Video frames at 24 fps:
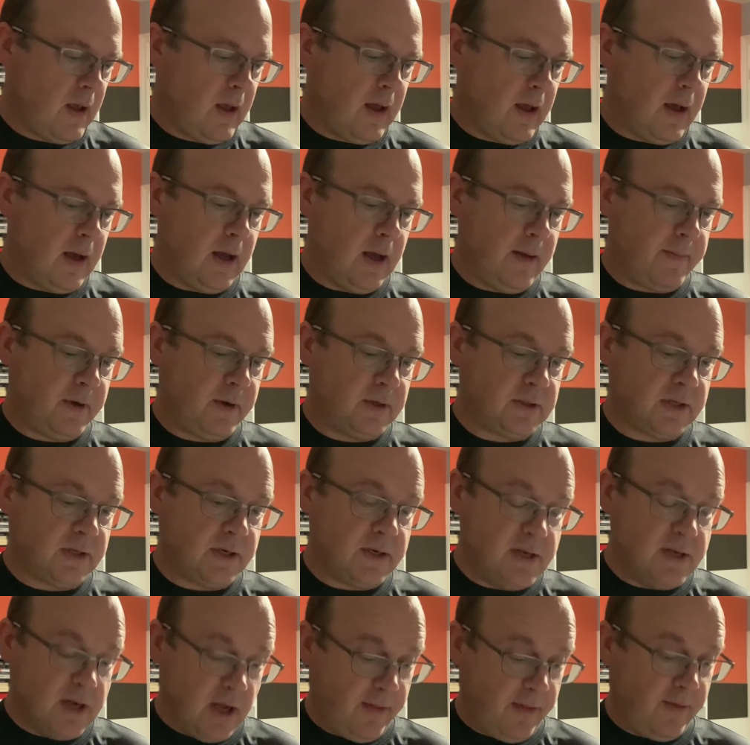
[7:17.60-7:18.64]
Here's
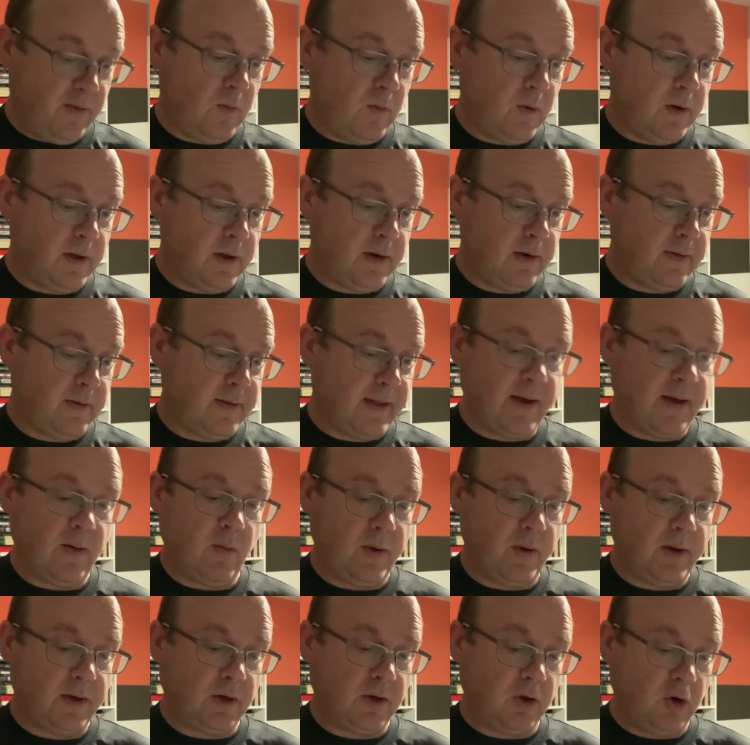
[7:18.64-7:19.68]
another one that
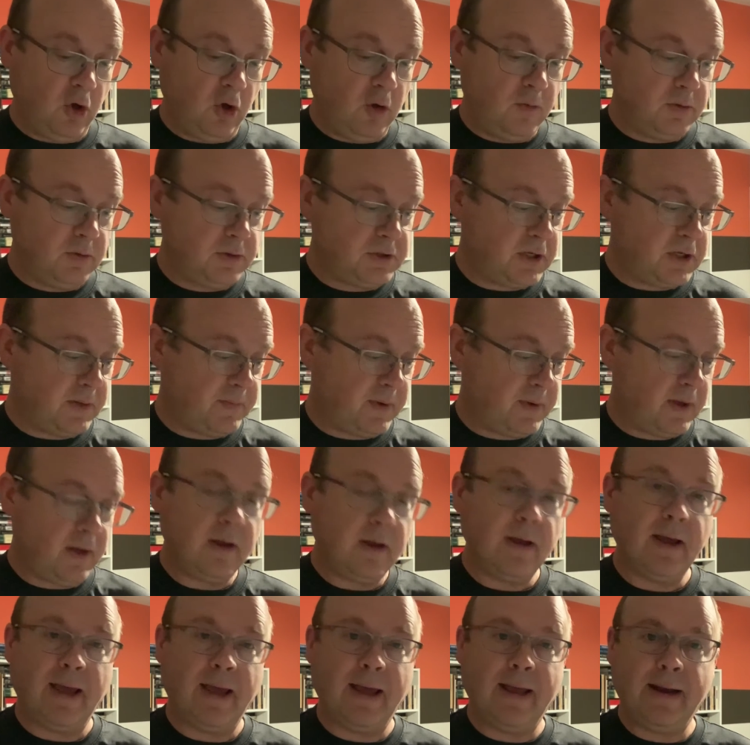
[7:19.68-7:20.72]
went global shipping,
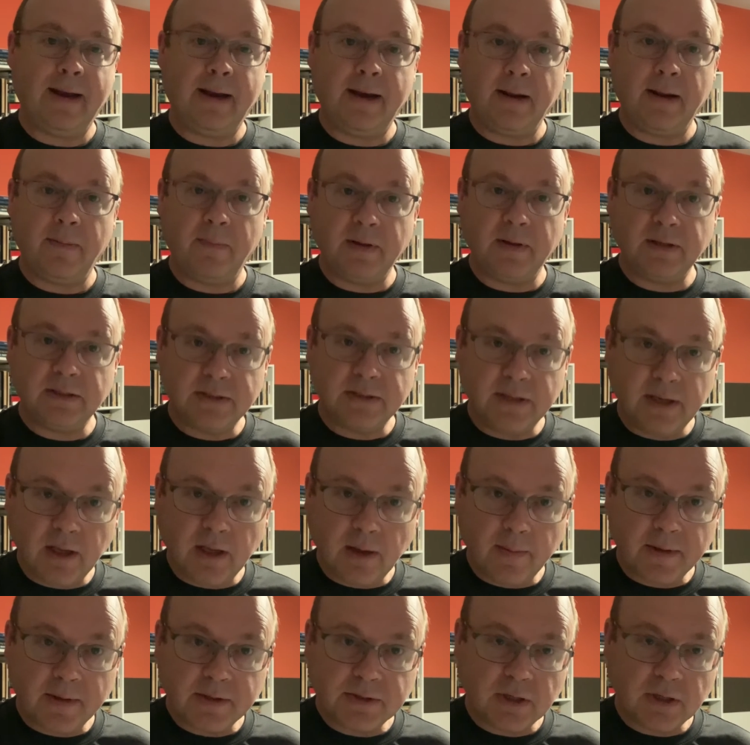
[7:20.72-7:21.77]
and it had been sitting
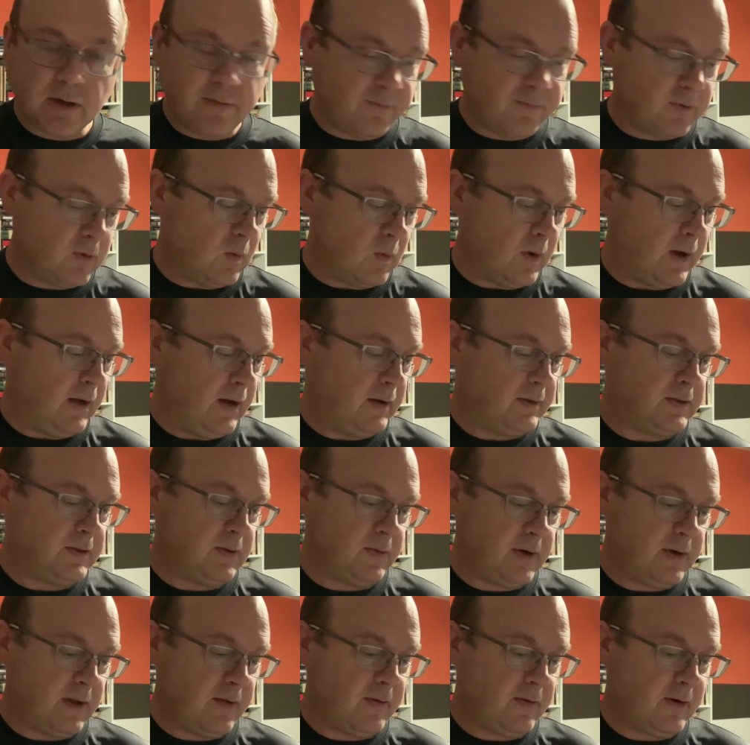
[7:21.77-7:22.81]
on my shelf for a while. So
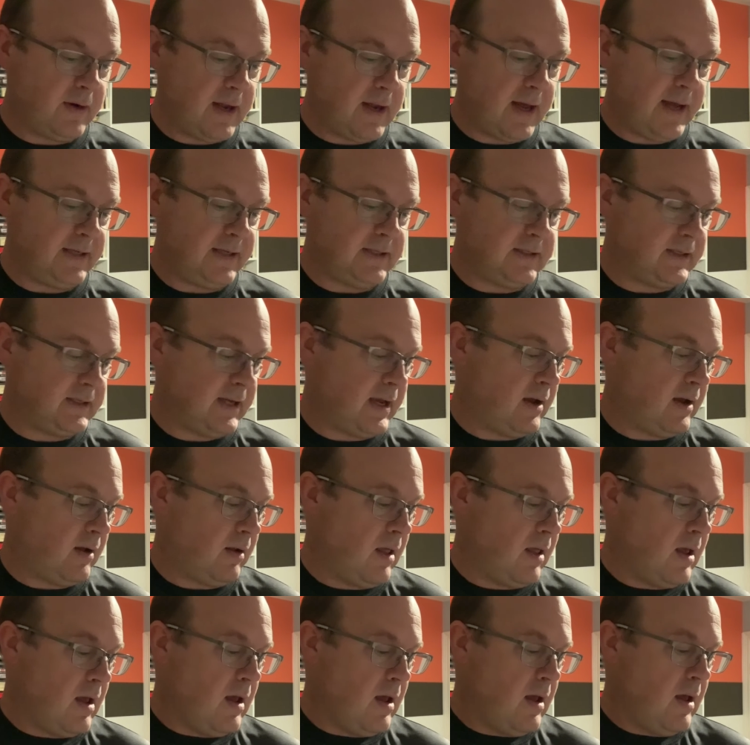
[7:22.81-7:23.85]
another nice
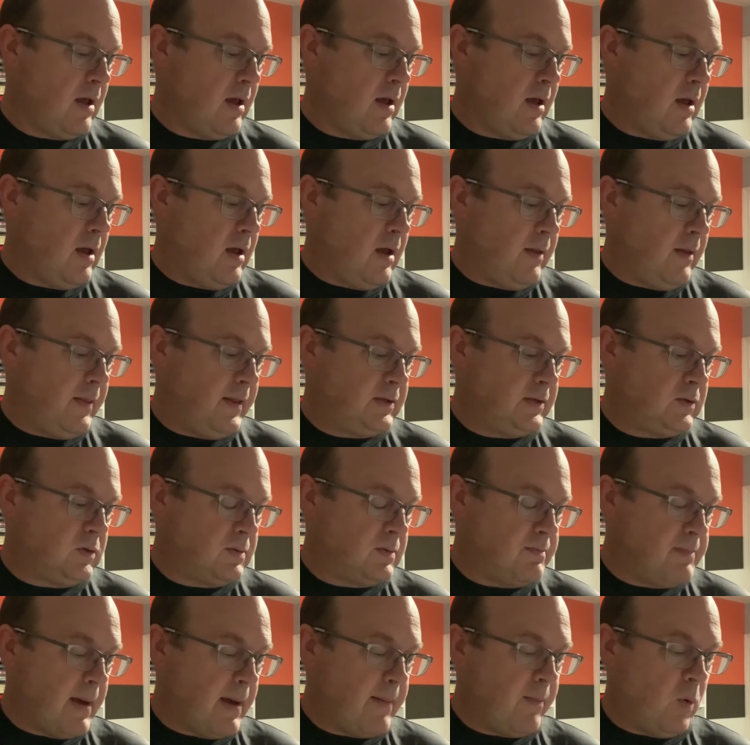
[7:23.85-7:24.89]
sale. This was
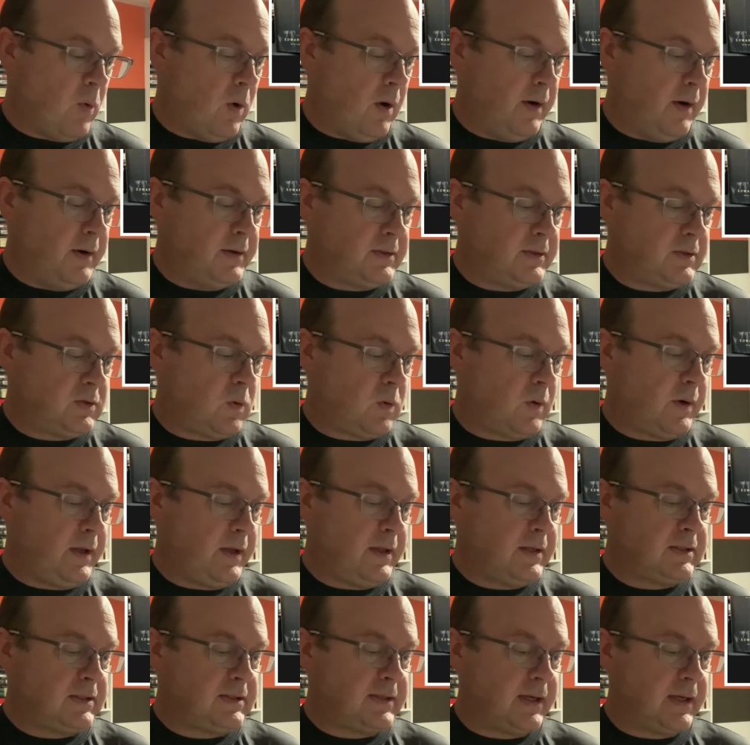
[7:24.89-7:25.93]
Memoirs,
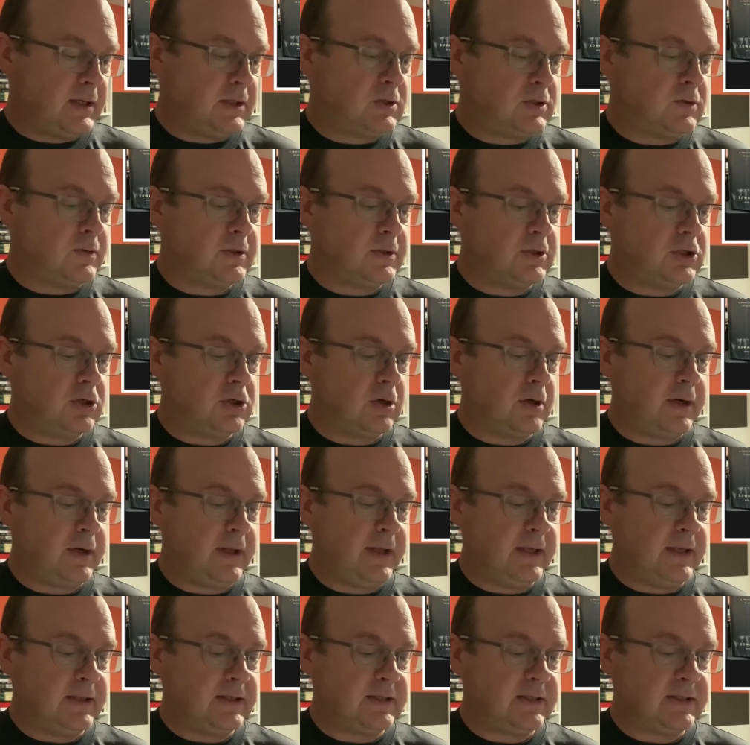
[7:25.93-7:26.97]
20th Century
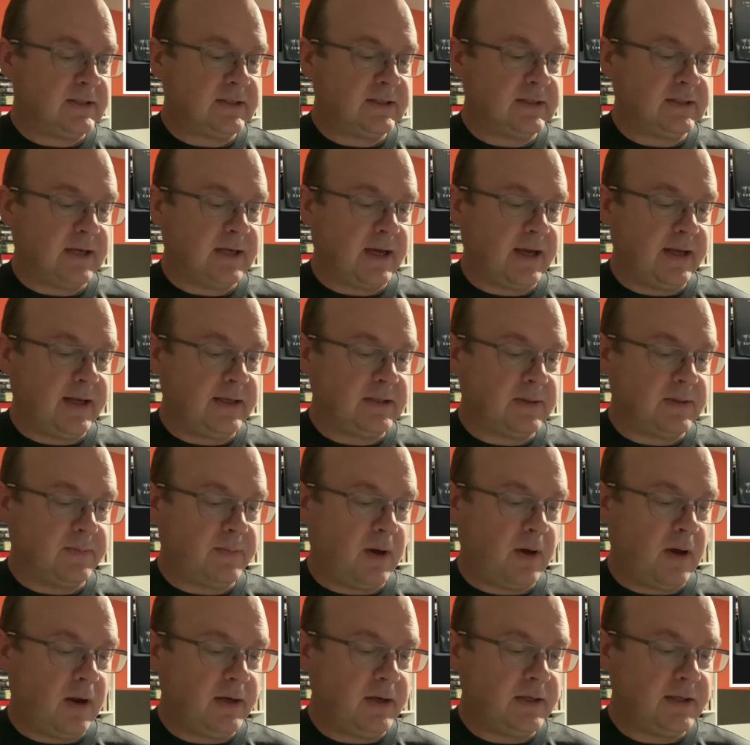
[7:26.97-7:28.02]
Journey in Science and
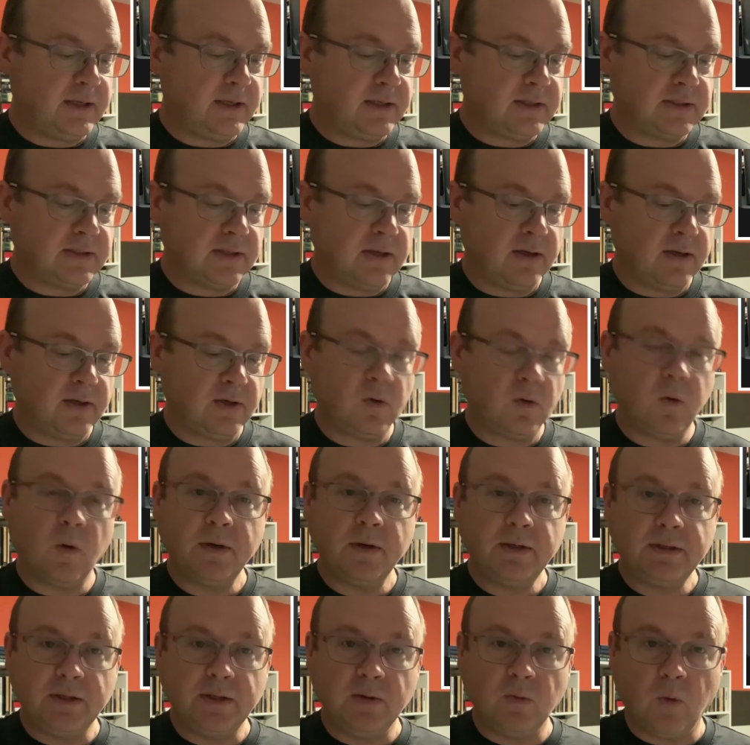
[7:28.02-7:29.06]
Politics,
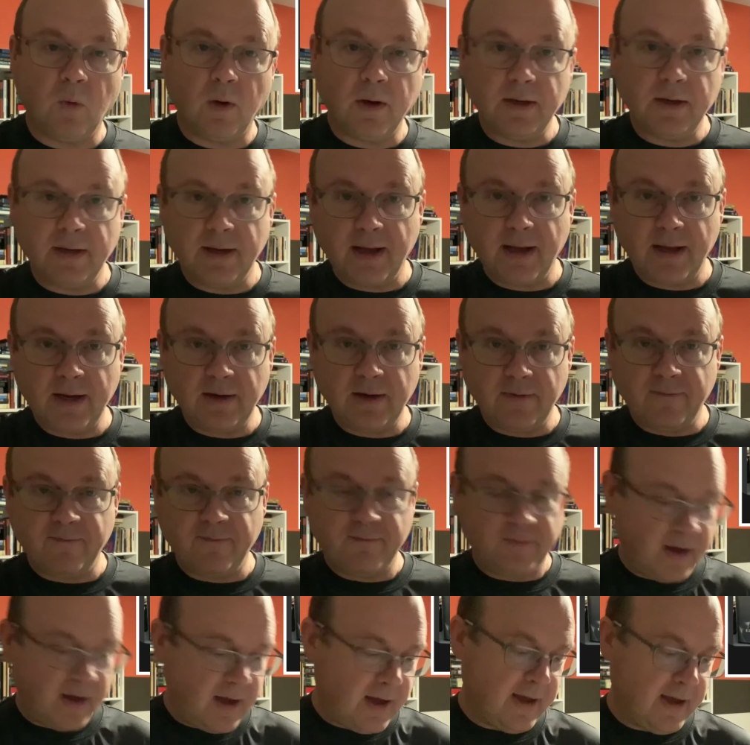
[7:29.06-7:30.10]

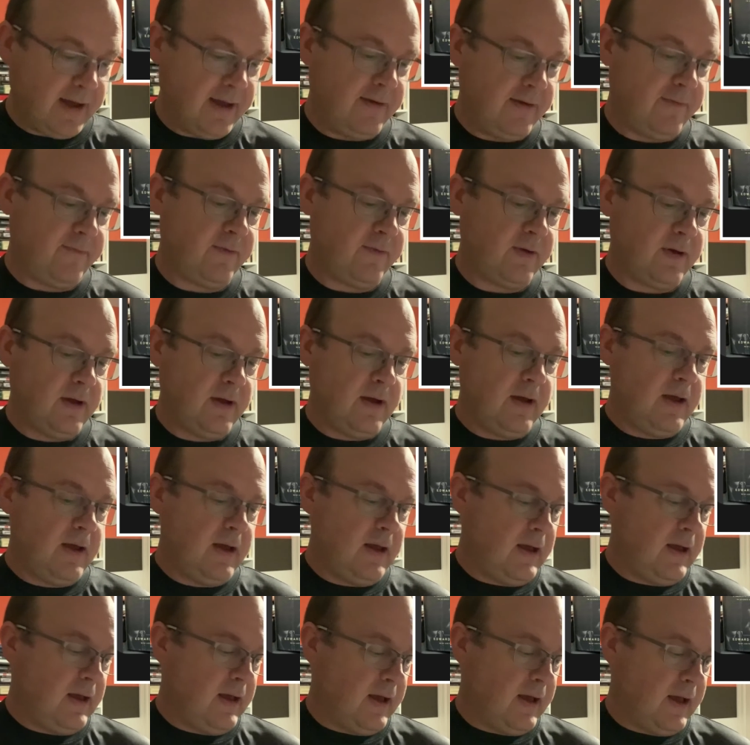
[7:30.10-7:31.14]
$21.95.
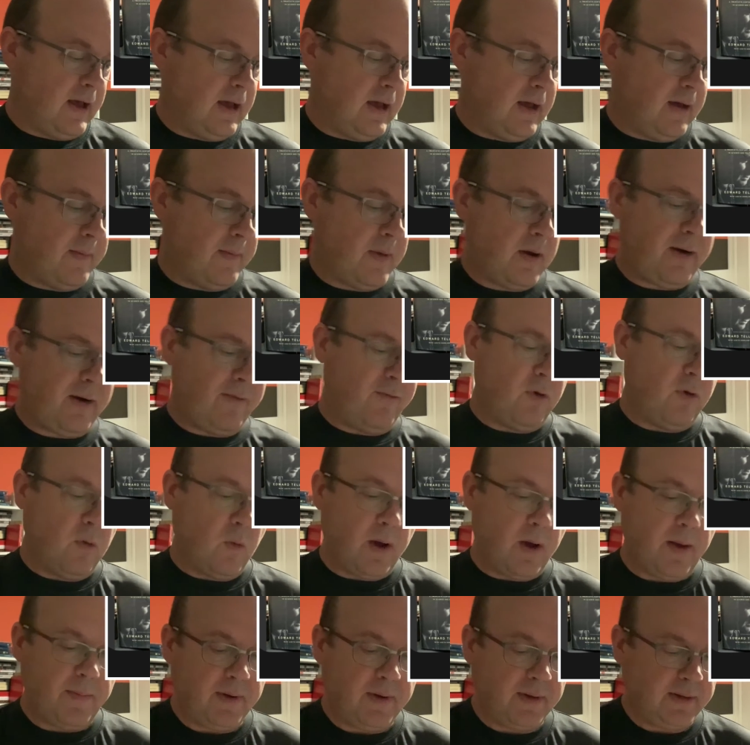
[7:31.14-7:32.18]
I don't even know
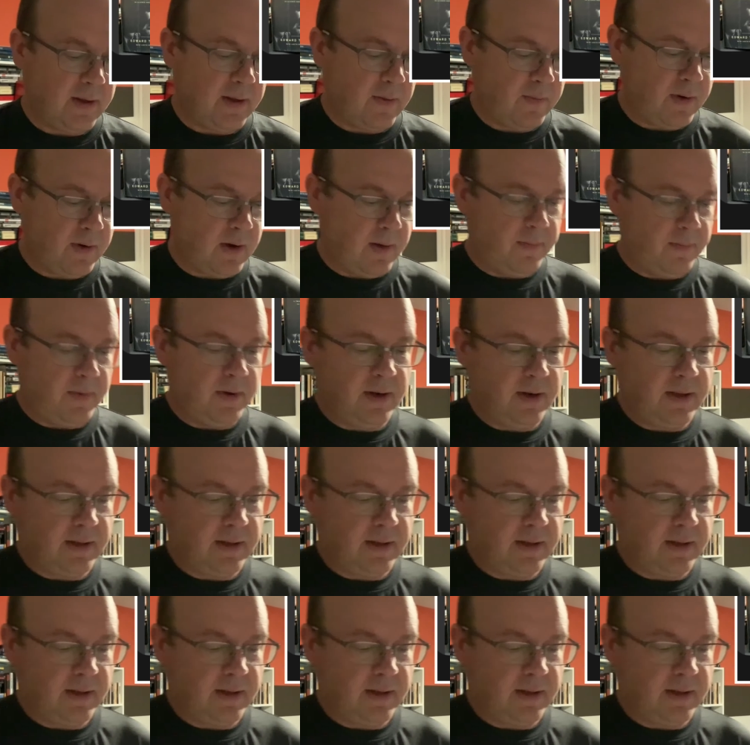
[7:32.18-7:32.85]
why I picked that one up, but